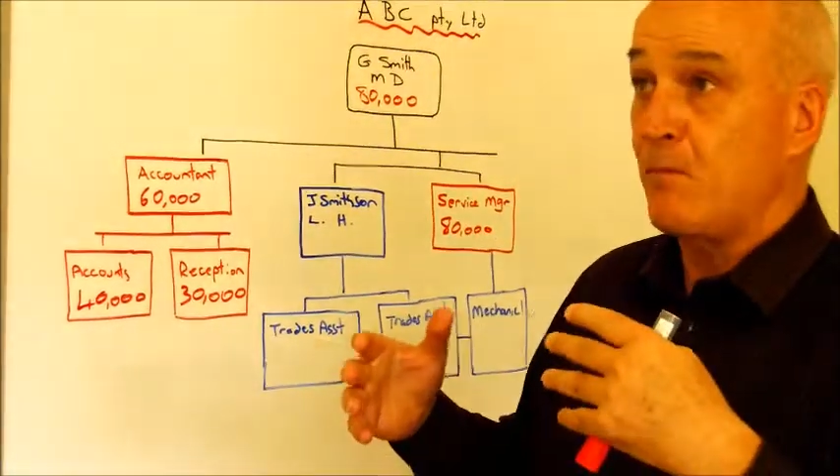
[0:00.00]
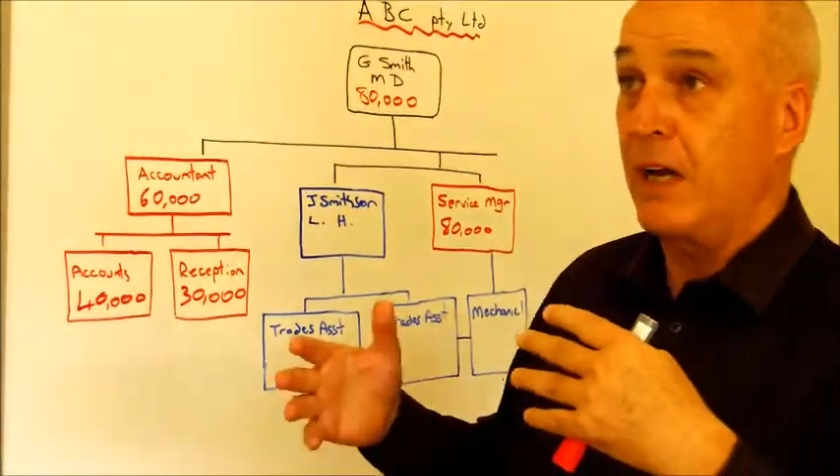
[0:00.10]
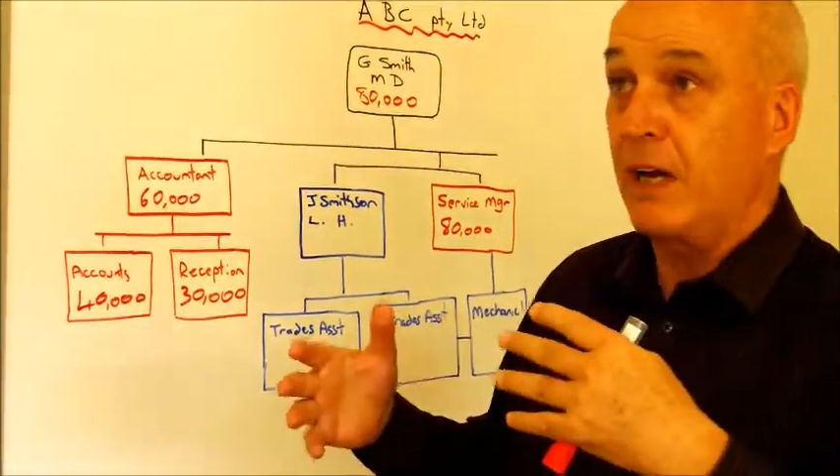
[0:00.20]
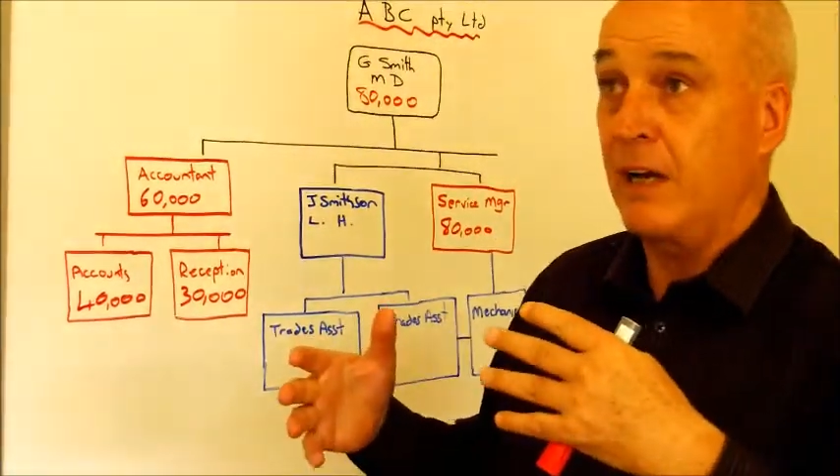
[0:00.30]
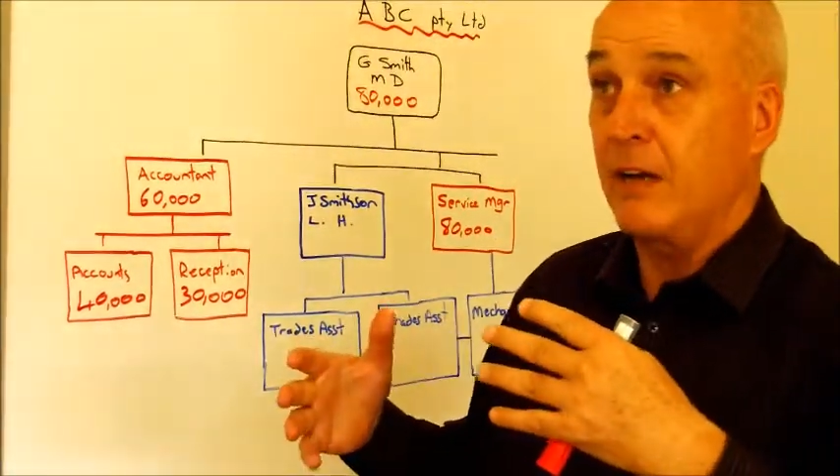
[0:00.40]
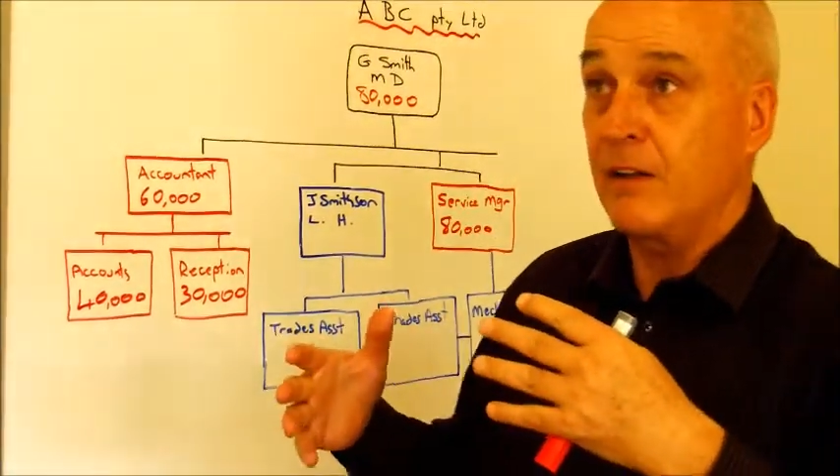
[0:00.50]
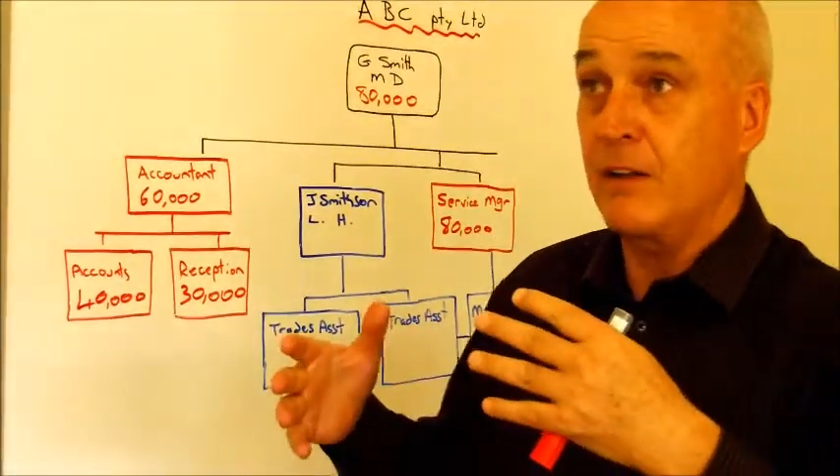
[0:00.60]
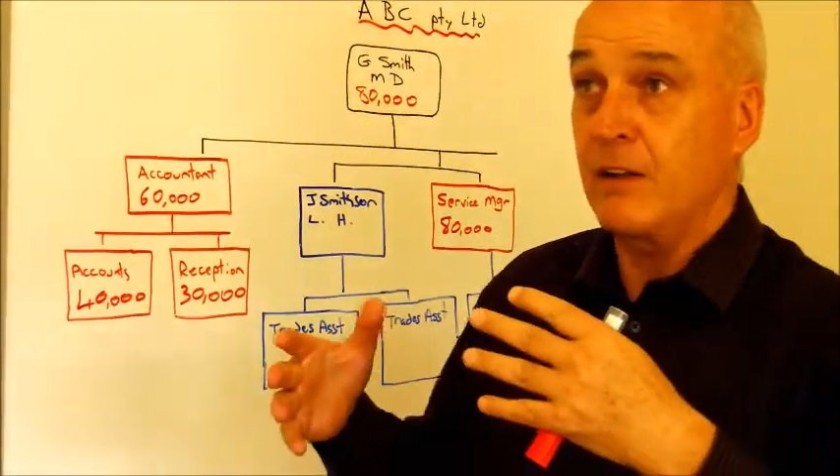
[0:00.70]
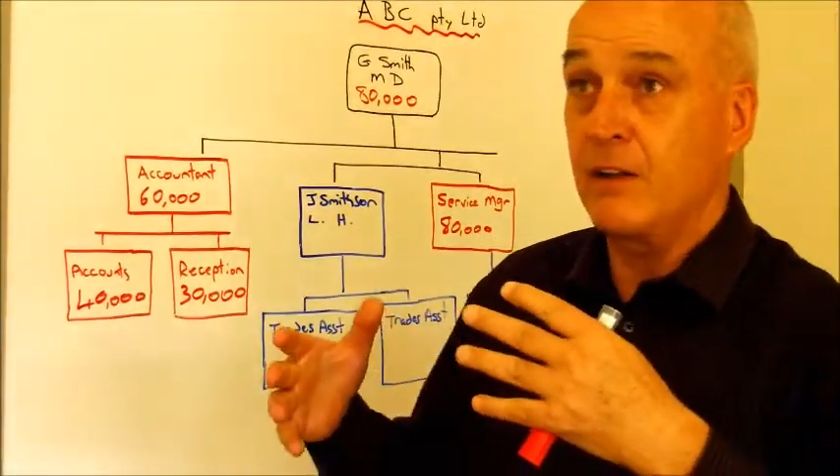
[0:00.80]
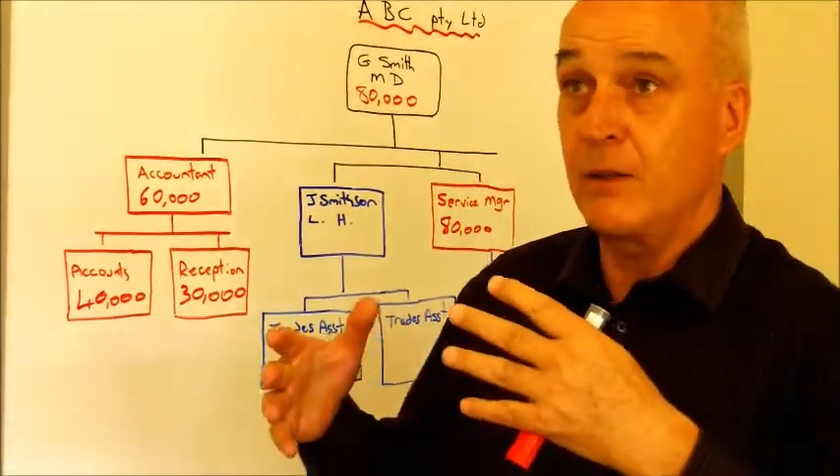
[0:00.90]

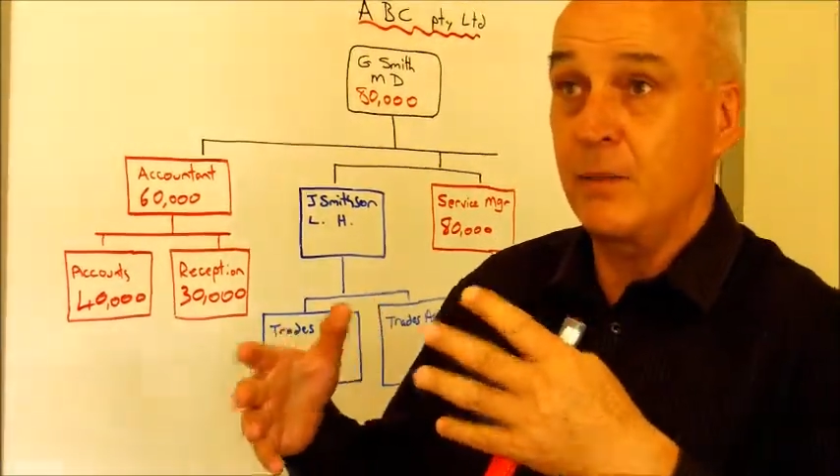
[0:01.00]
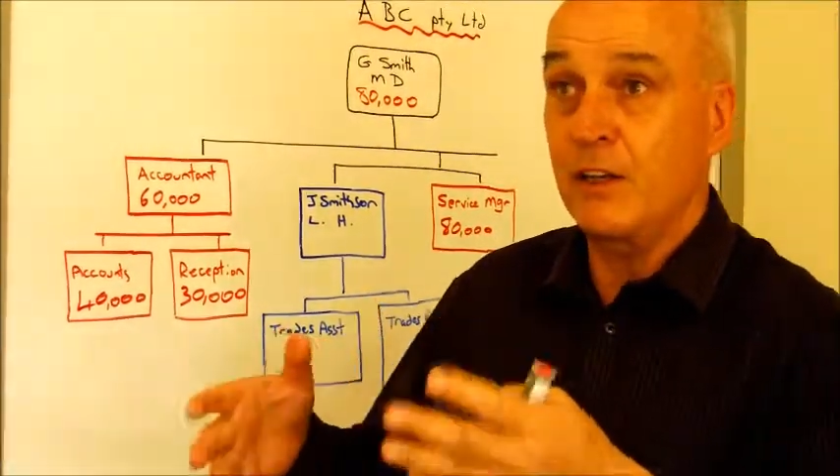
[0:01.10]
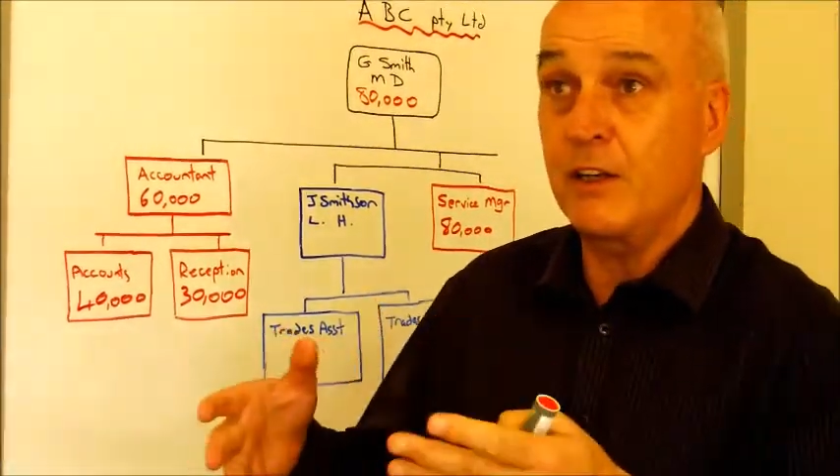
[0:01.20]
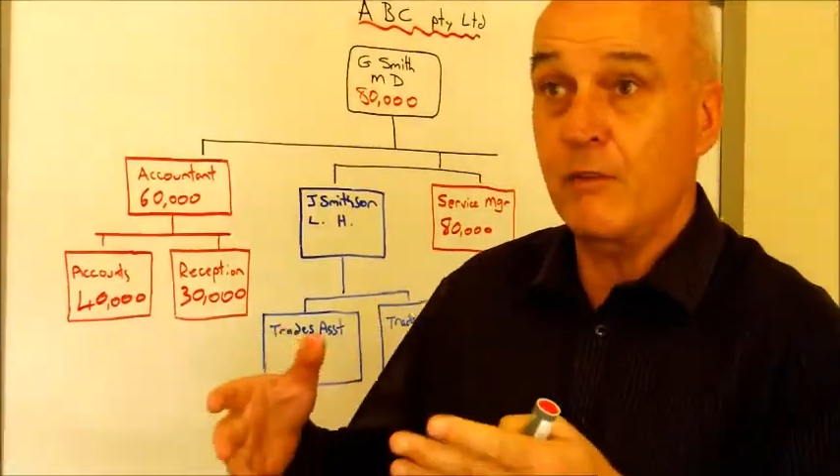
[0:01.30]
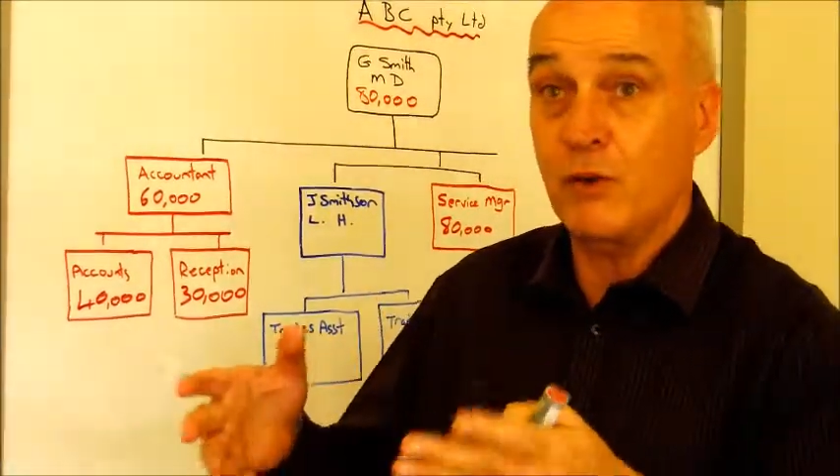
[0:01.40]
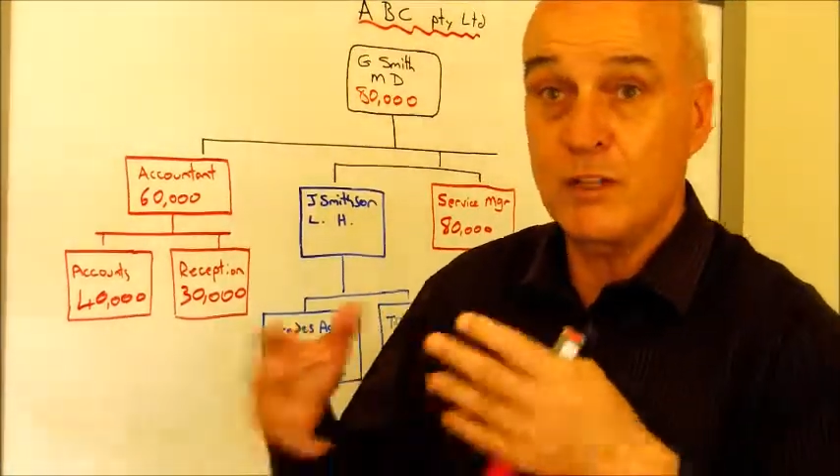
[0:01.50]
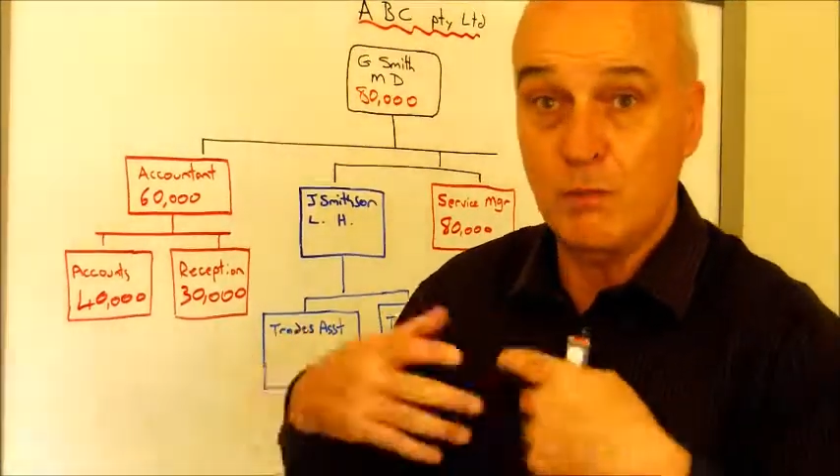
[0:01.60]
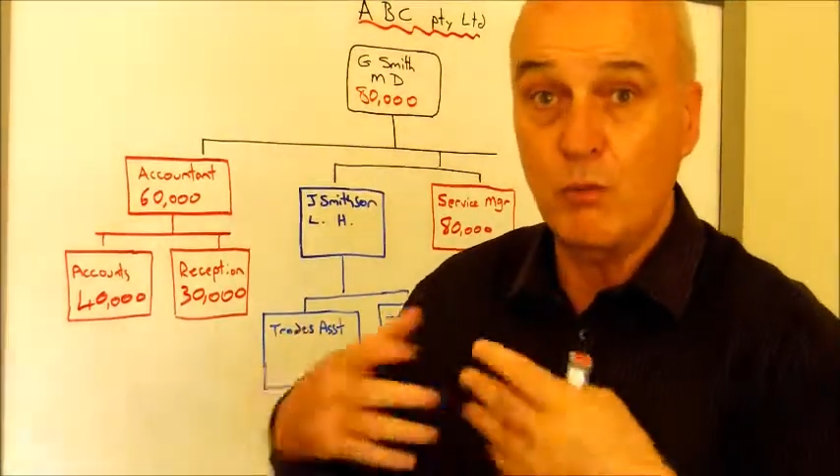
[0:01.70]
the ability for us to